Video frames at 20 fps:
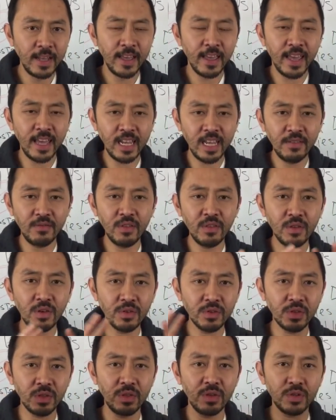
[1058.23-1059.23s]
And even though
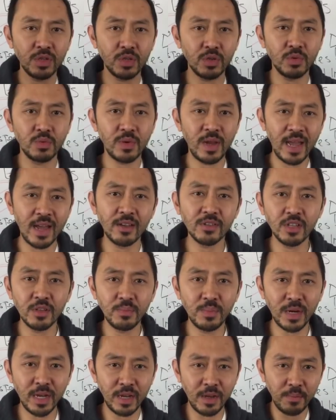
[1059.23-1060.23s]
they're surrounded
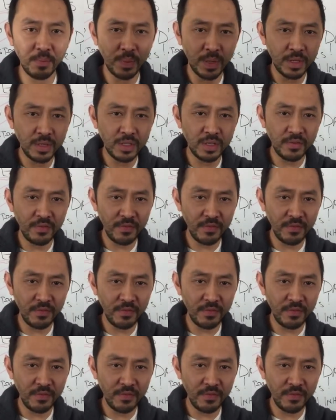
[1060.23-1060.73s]
by a bunch of